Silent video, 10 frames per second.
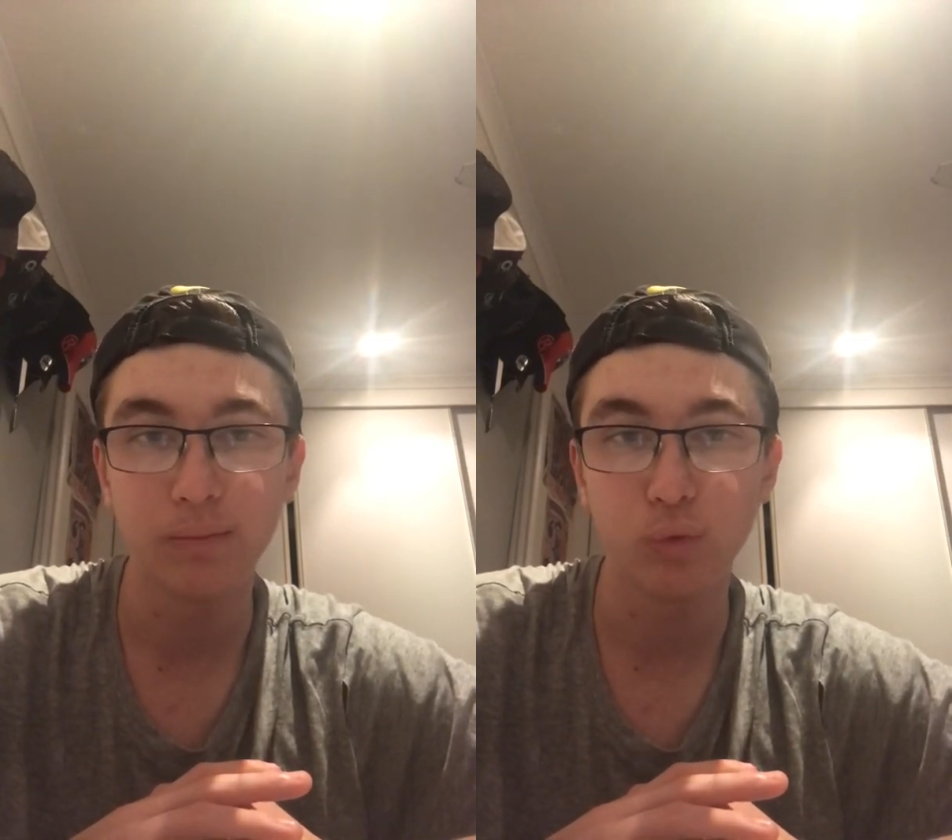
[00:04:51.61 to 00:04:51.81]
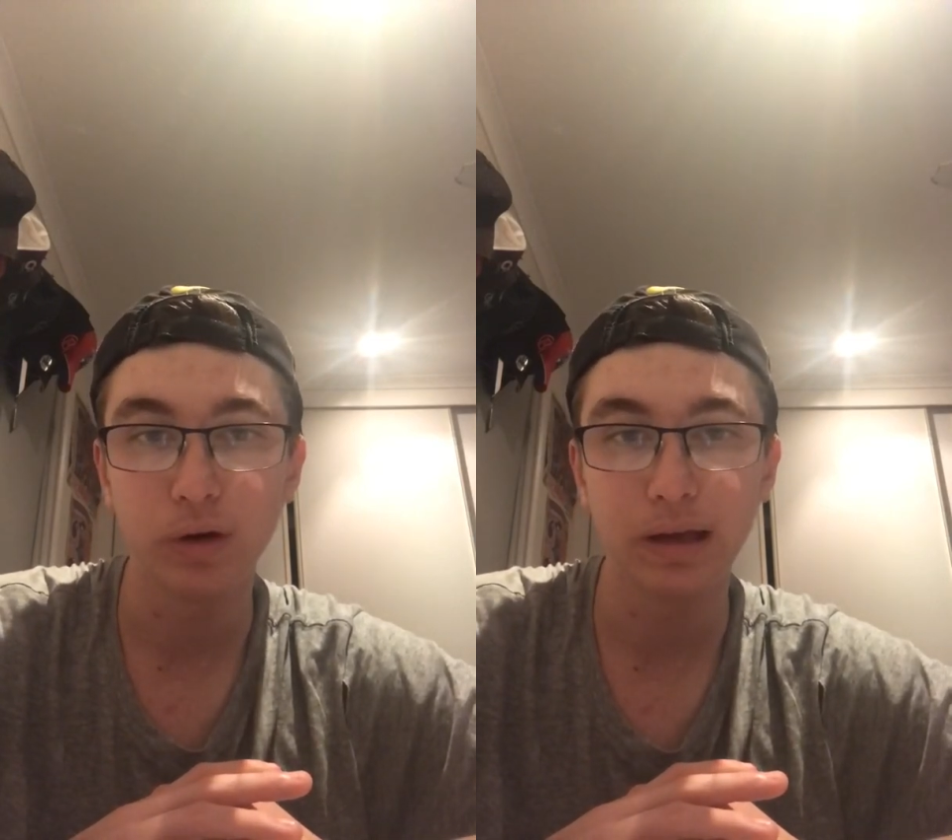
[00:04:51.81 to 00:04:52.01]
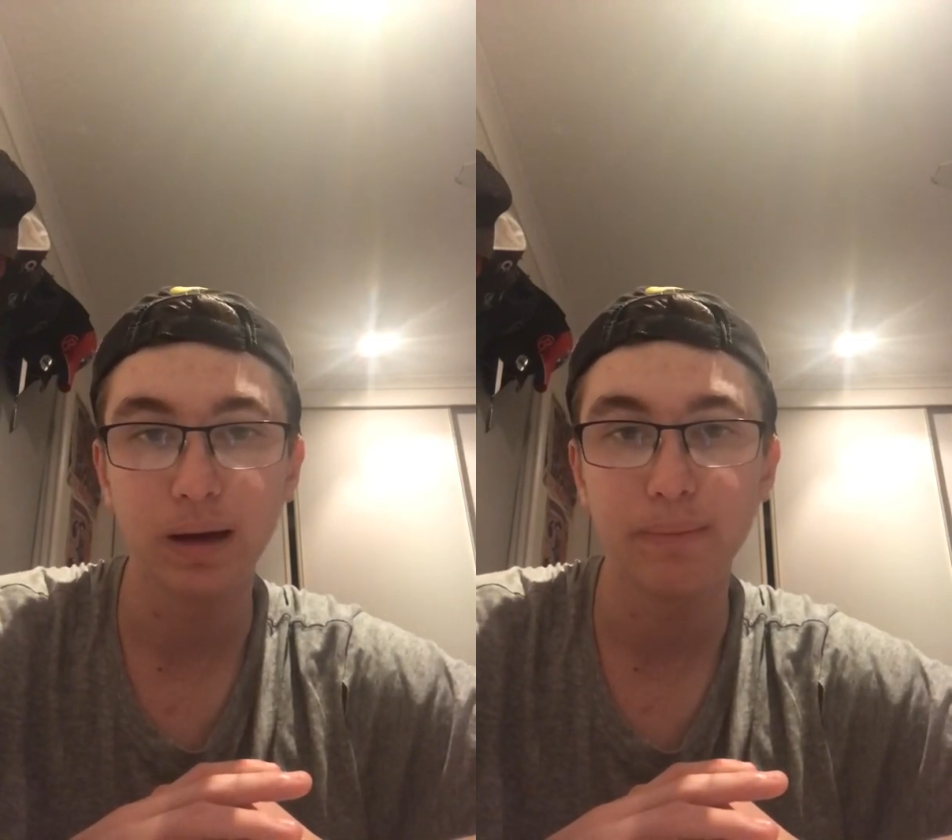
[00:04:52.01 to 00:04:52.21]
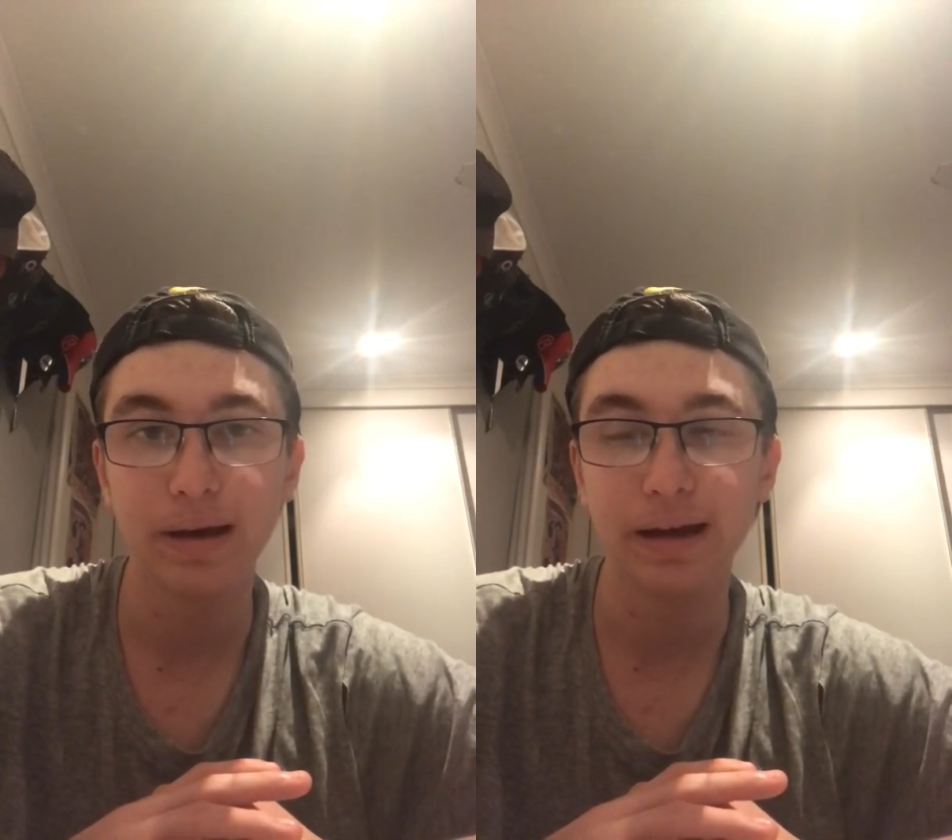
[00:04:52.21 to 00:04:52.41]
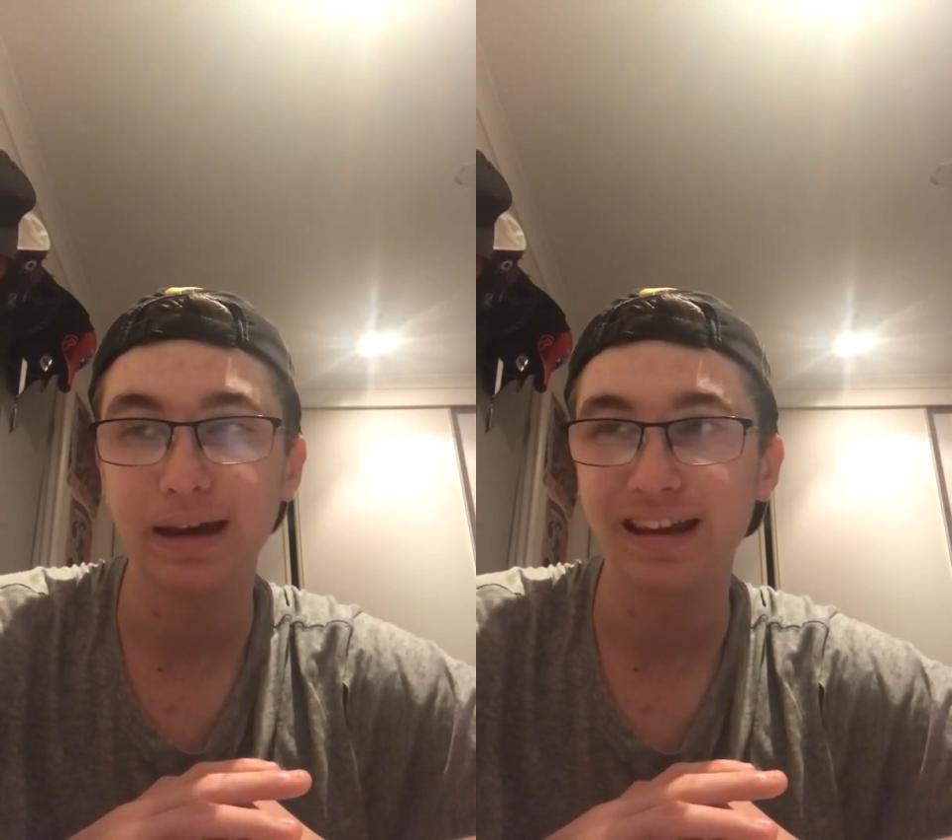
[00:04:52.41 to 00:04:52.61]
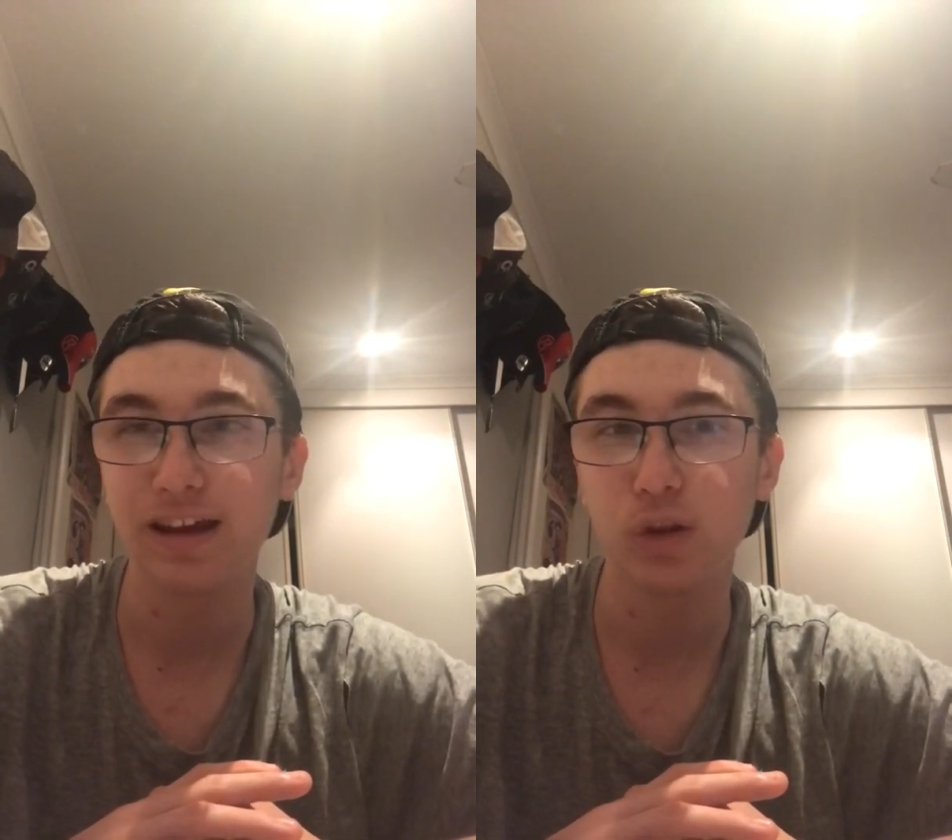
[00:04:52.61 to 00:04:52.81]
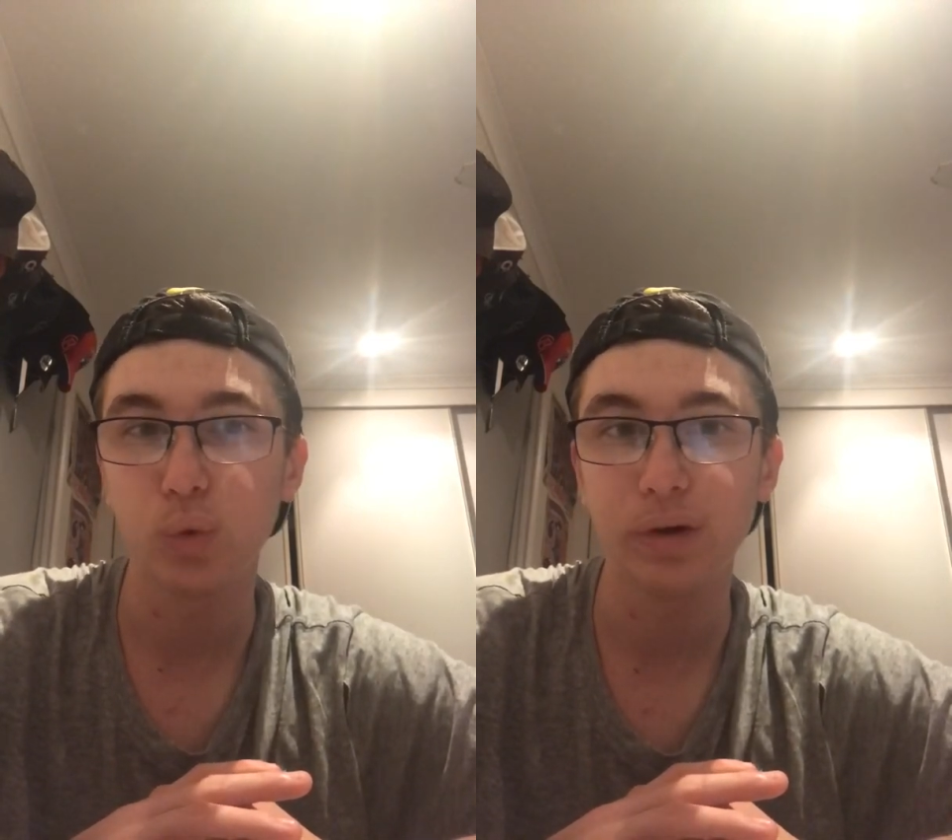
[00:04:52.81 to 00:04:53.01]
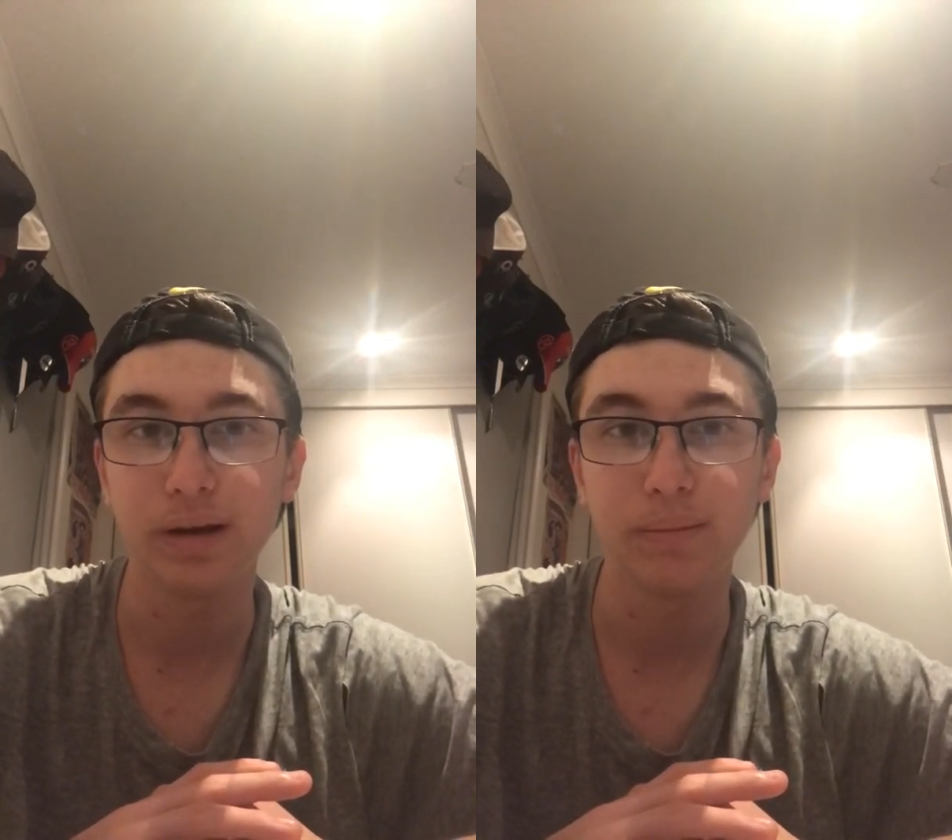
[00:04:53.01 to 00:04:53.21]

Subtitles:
want to come back and get the win,